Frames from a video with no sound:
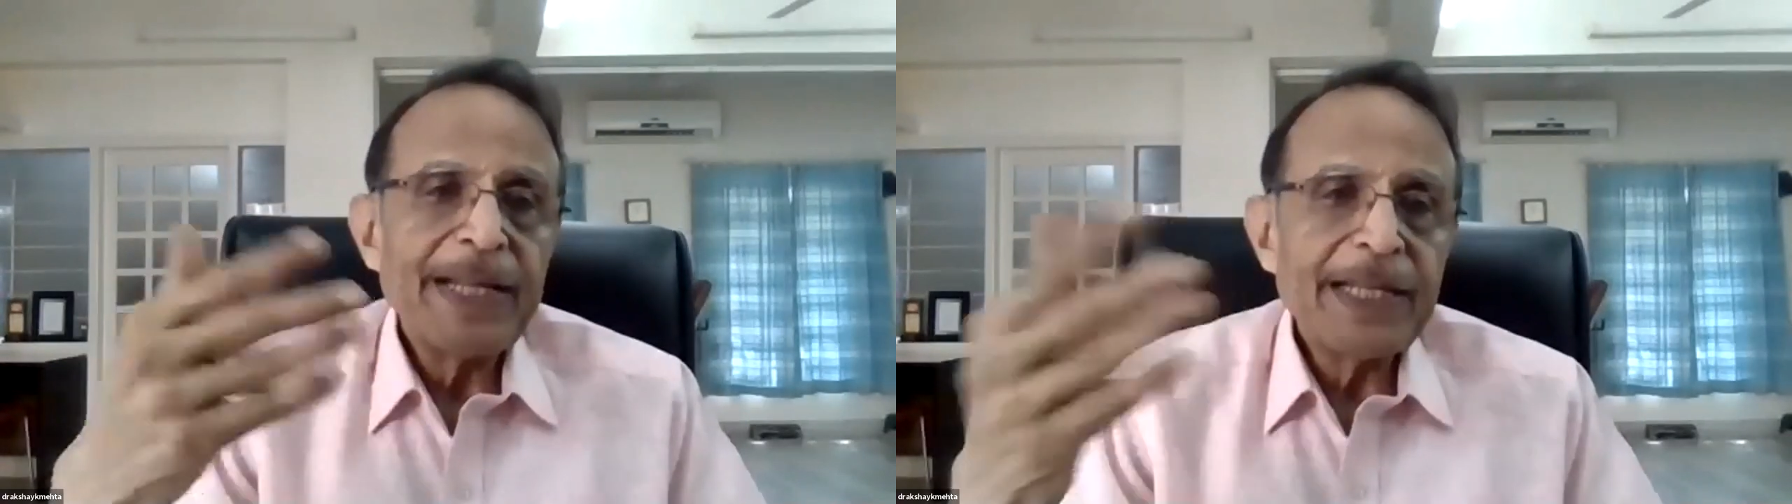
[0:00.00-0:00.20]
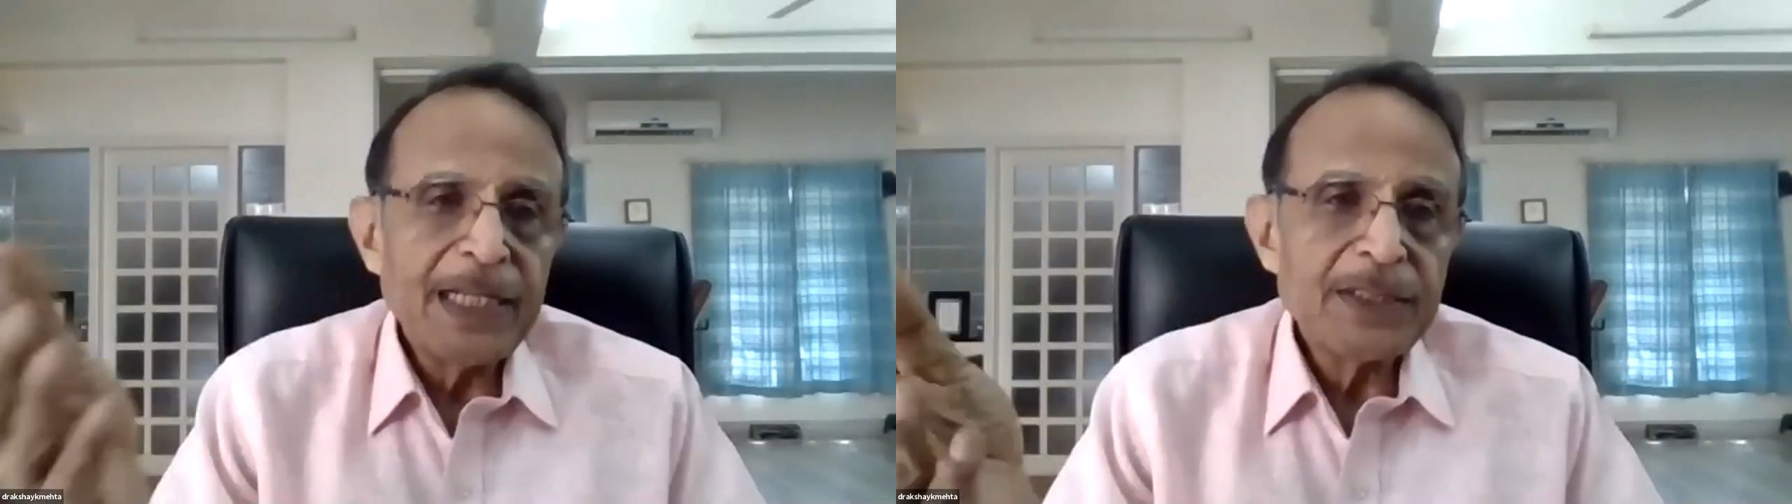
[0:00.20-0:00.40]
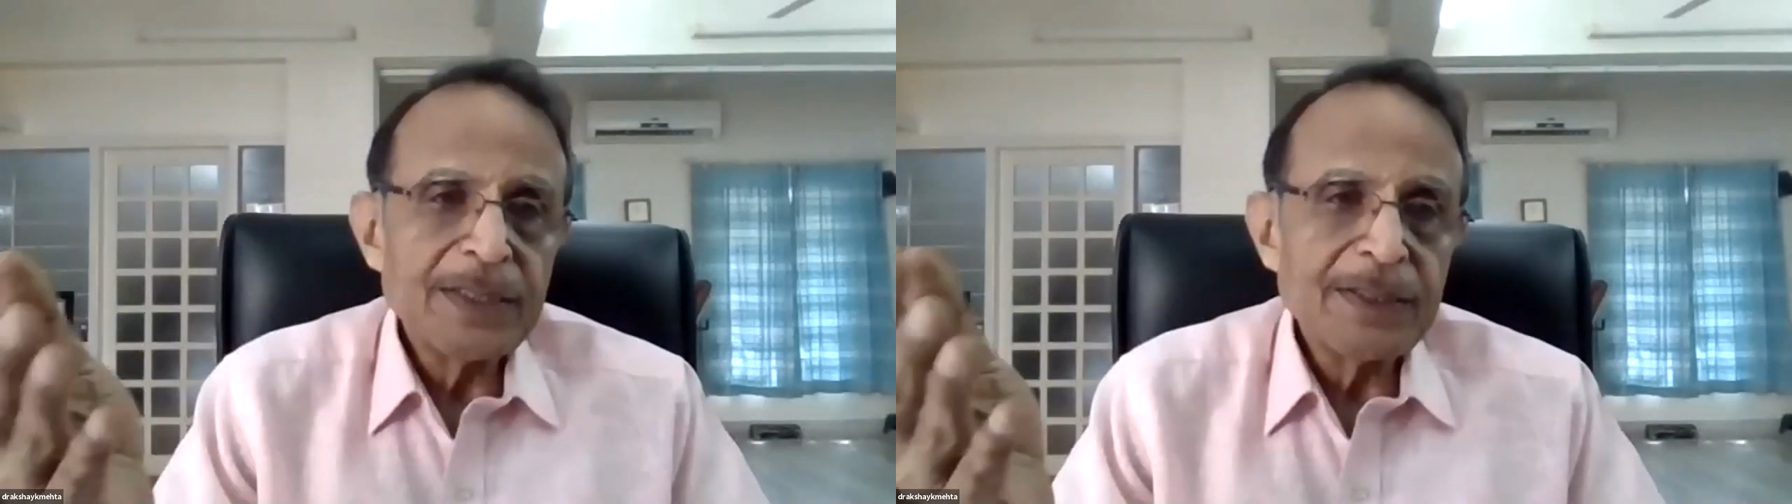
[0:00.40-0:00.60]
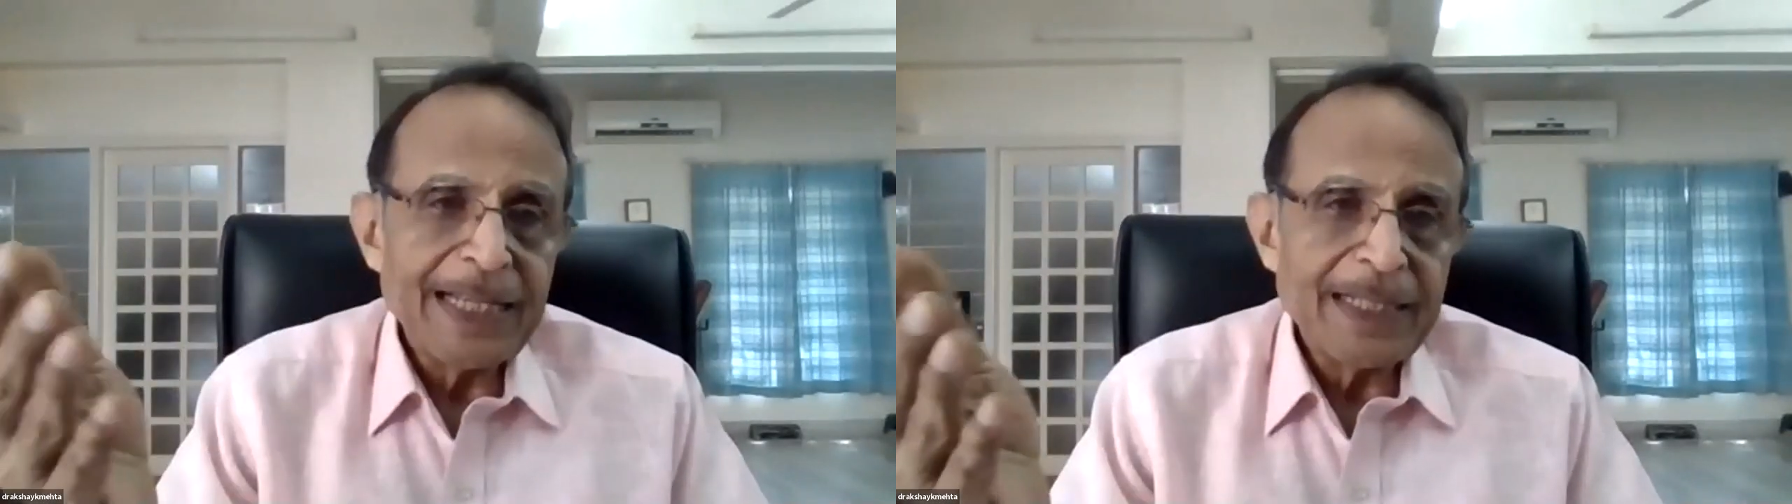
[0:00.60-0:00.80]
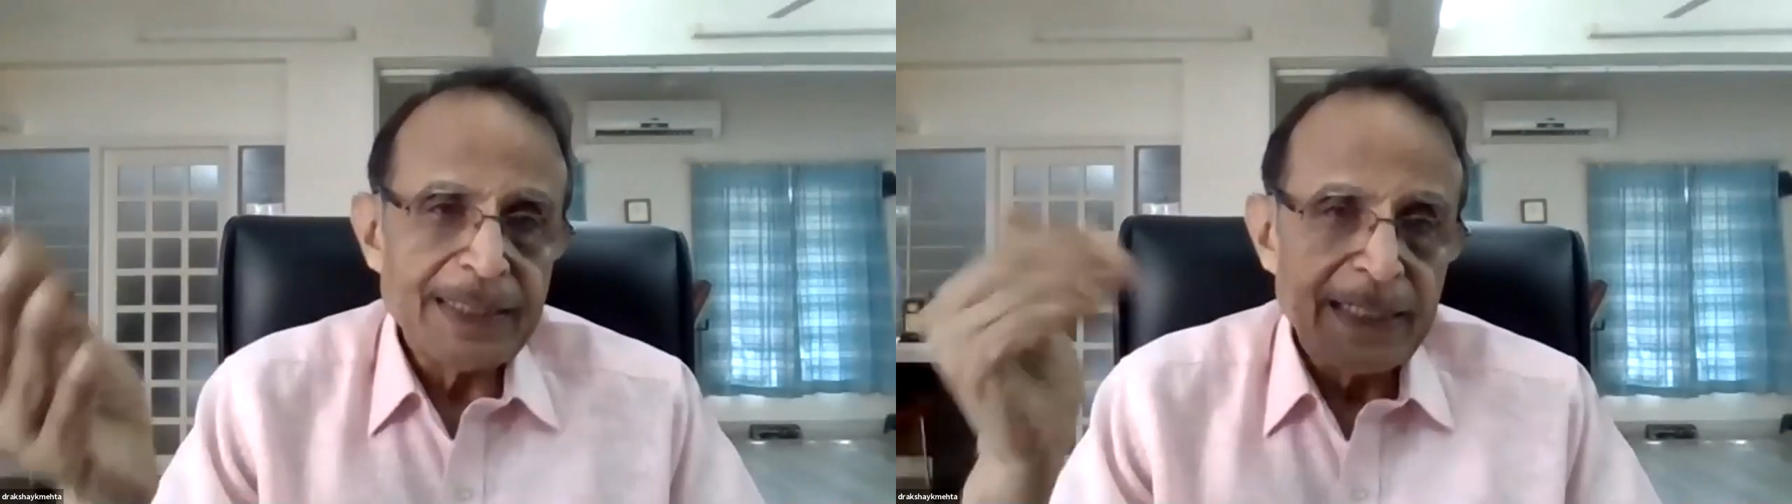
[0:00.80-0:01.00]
medications like